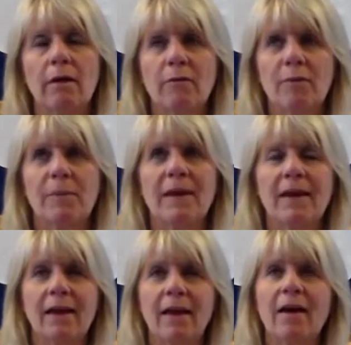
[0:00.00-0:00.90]
And we'll
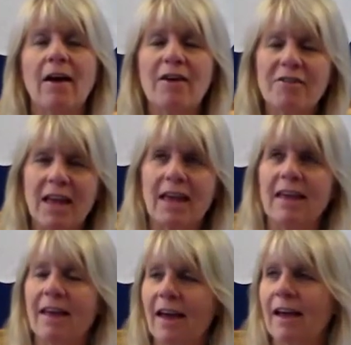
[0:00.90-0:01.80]
be,
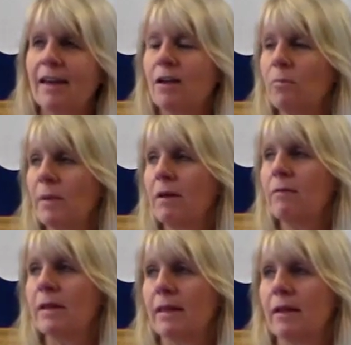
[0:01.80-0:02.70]
okay, I can be
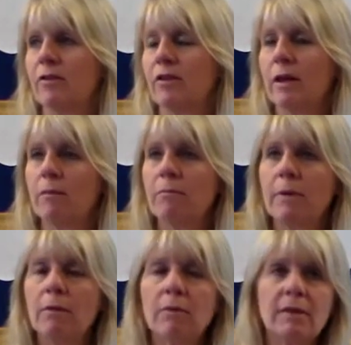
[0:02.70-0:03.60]
with this. I can
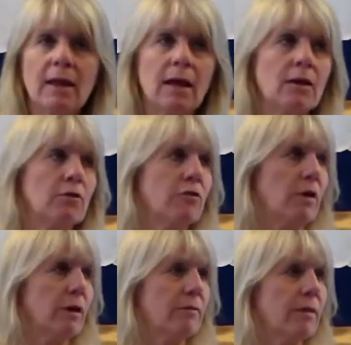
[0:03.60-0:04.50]
be with the
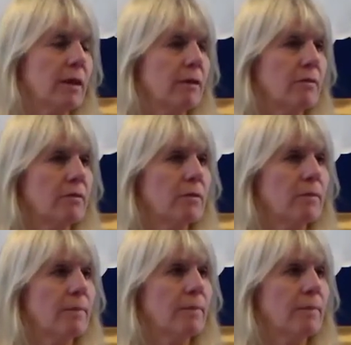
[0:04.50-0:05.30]
energy of this.